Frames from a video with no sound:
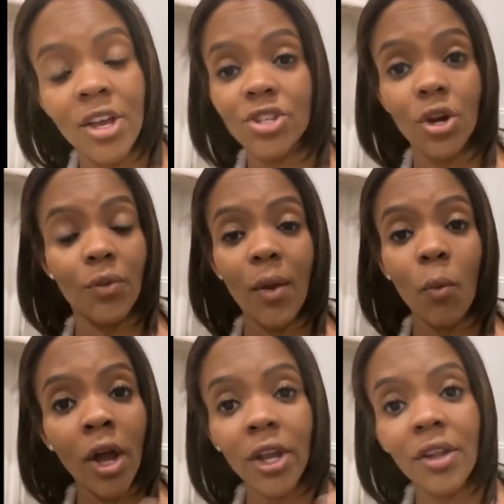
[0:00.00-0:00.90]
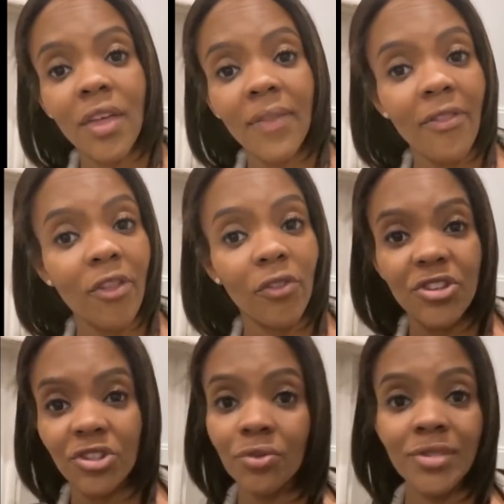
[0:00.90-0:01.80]
So they want you to think that they're
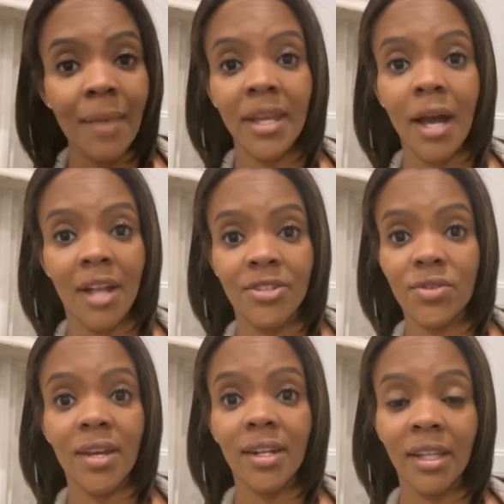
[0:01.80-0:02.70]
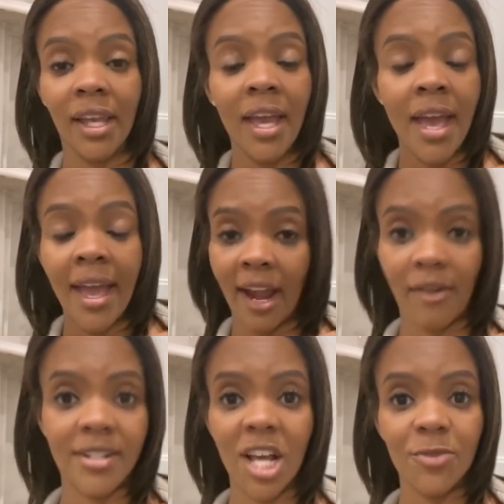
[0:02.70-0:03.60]
these little demigods. So suddenly
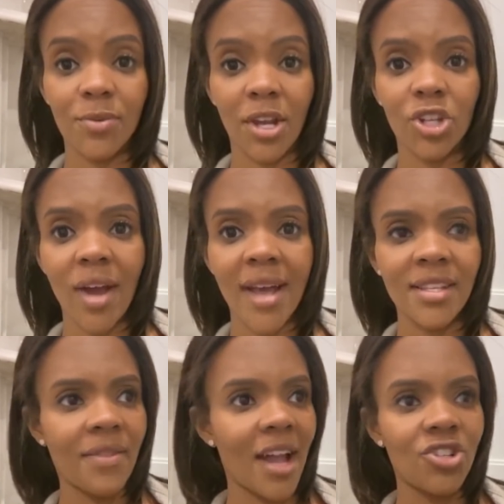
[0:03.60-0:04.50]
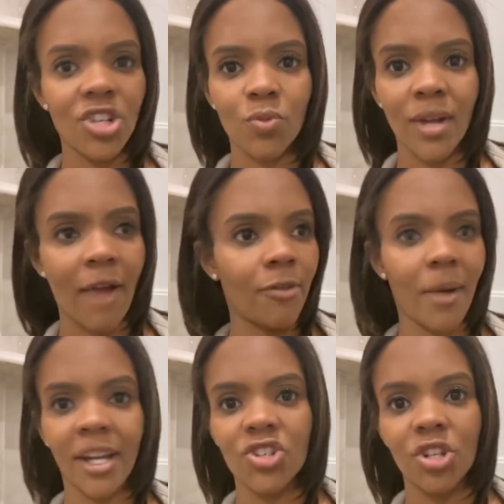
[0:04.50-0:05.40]
Harry Styles puts on a dress and that's just what
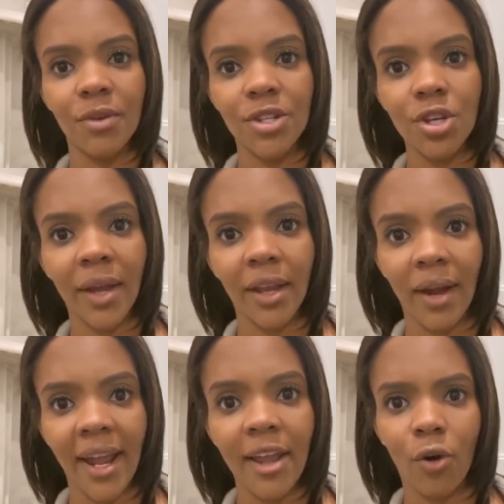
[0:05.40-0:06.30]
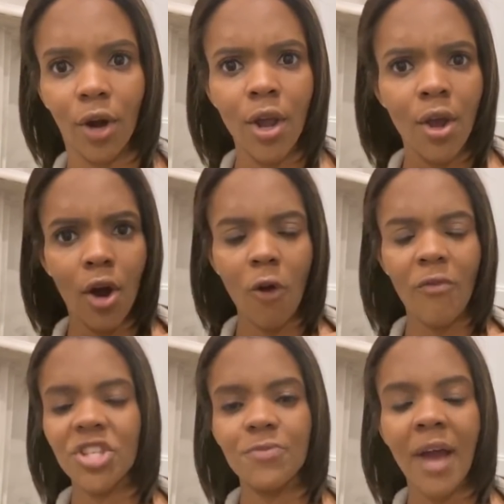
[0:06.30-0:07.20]
everybody should be doing, right? Or, oh,
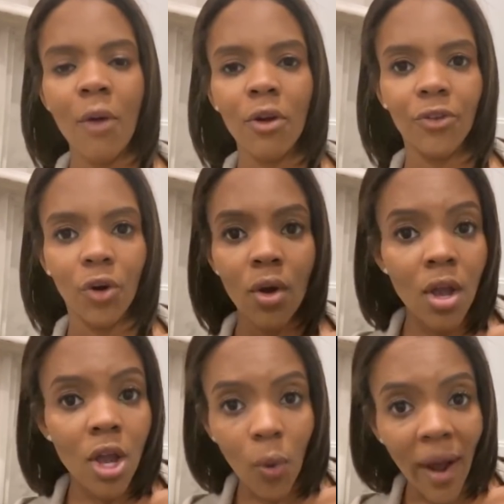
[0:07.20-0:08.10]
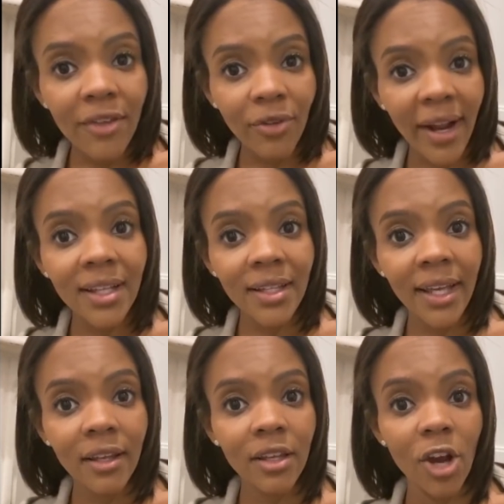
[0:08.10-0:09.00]
this is powerful. Quite
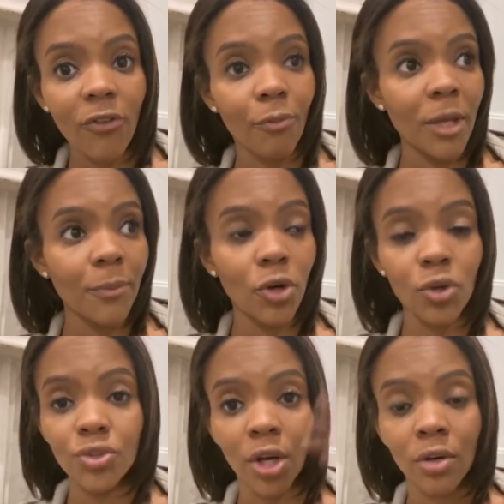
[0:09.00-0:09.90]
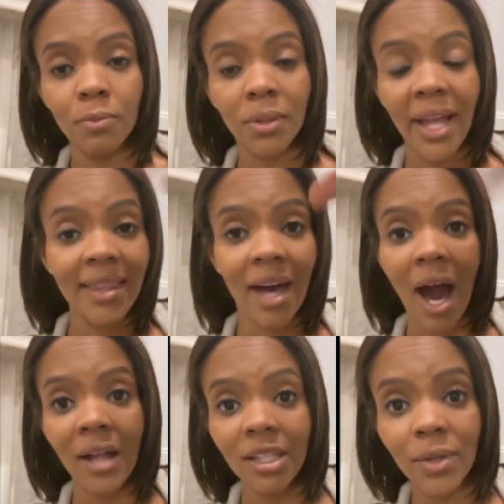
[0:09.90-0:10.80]
frankly, you know, from people who don't play the
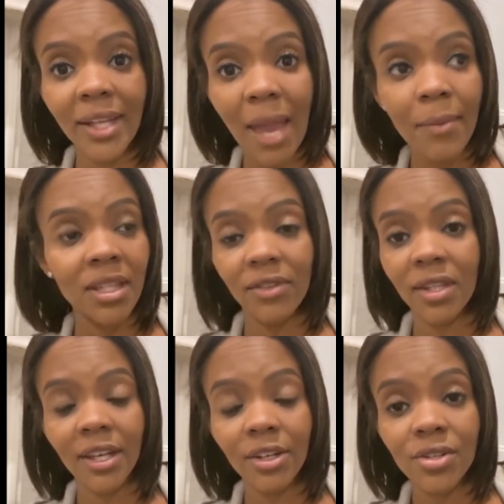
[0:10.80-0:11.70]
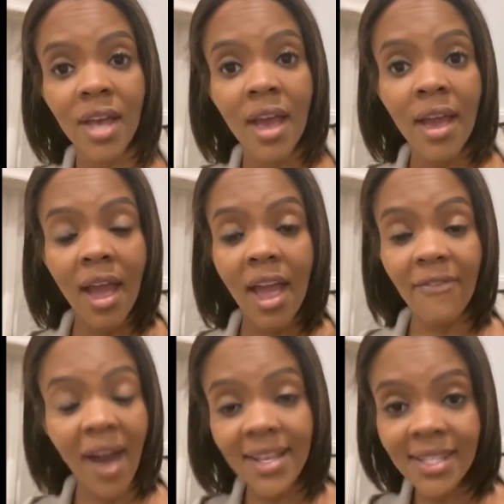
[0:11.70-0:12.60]
Hollywood game and live in the hills,
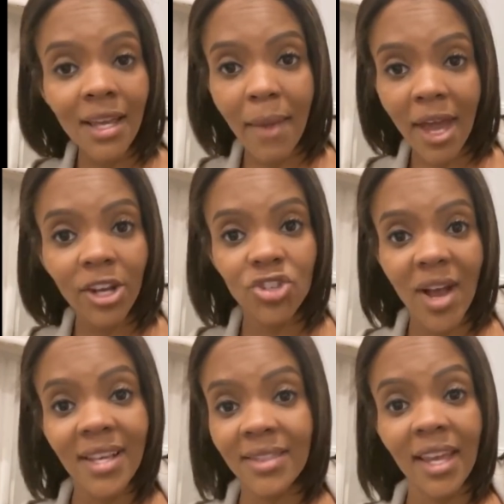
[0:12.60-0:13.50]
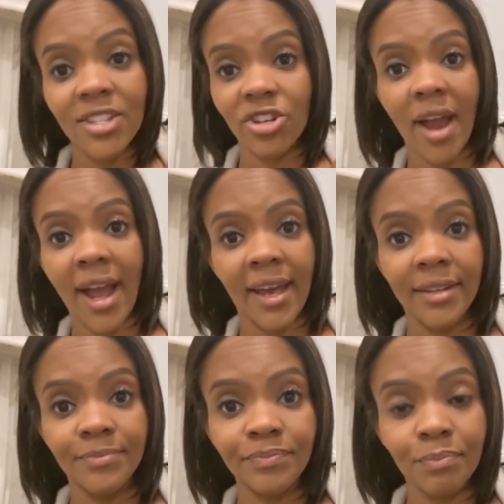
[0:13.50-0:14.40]
if I see a man in a dress, I think he's a
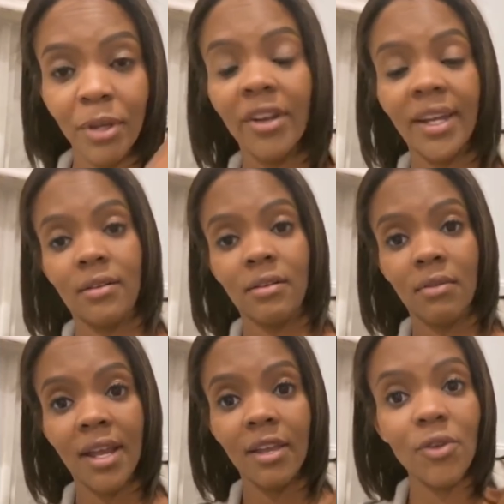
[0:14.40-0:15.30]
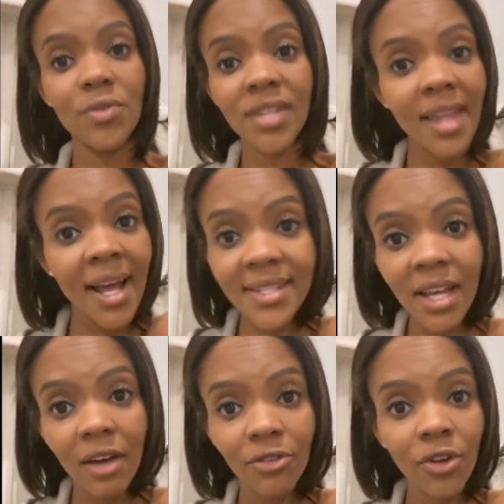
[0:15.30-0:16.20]
crackhead, period, right? If you see that
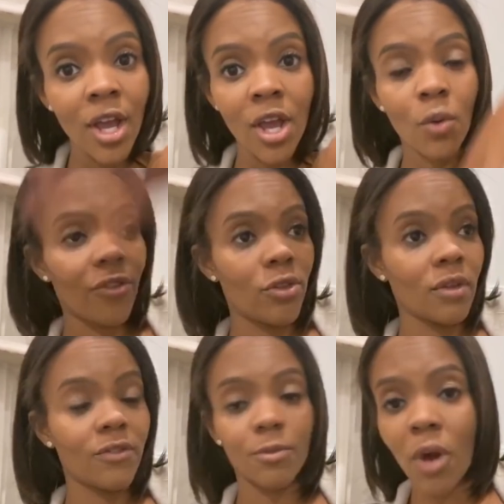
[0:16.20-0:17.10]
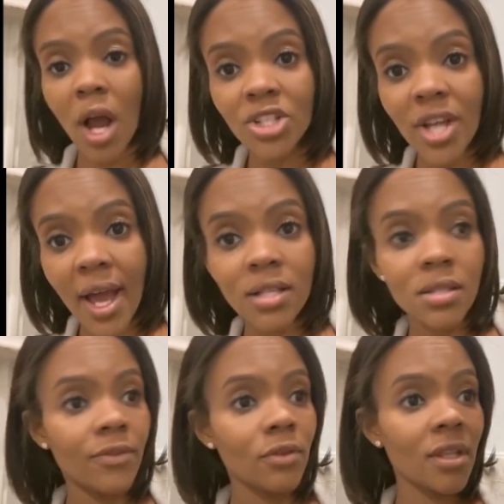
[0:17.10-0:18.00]
stuff, if you live in the
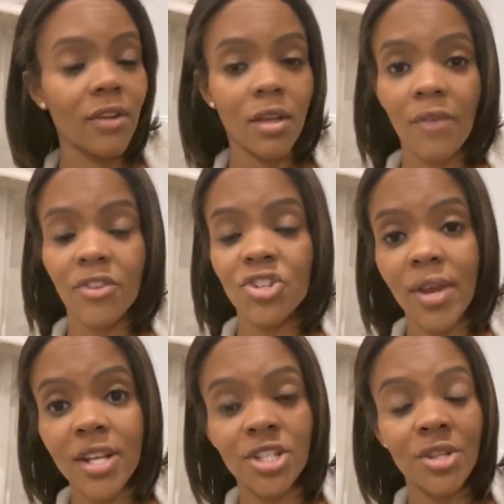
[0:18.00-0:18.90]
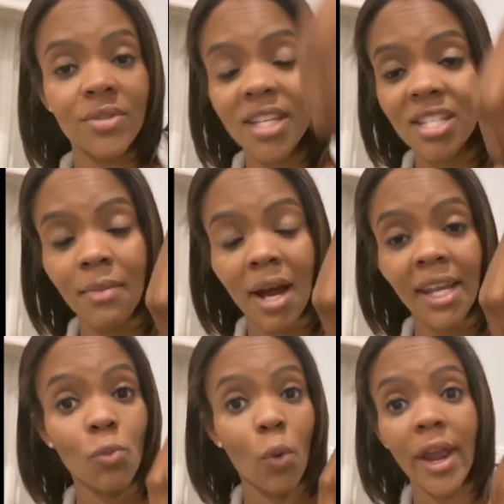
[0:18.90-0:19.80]
projects, if you live in, on the streets and you see
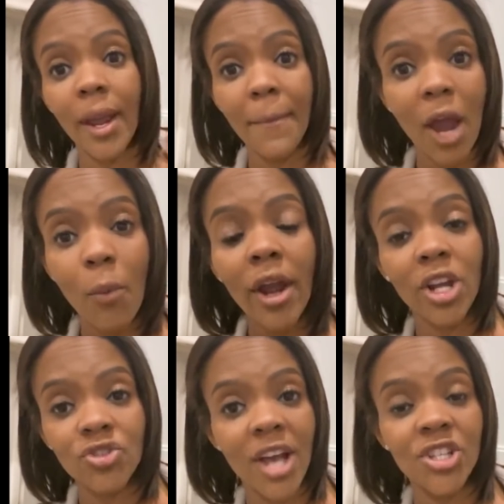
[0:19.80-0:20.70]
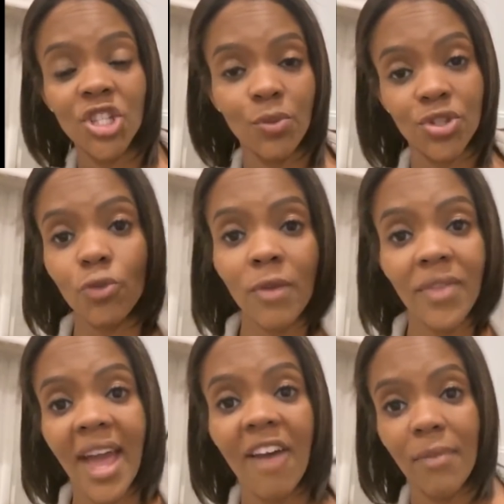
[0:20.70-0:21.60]
somebody wearing a man wearing a dress, you assume that
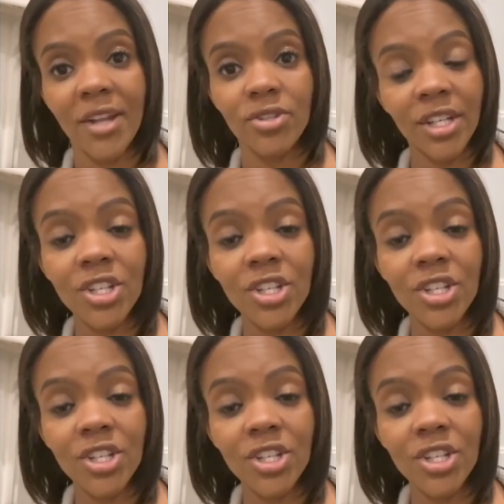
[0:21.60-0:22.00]
they have mental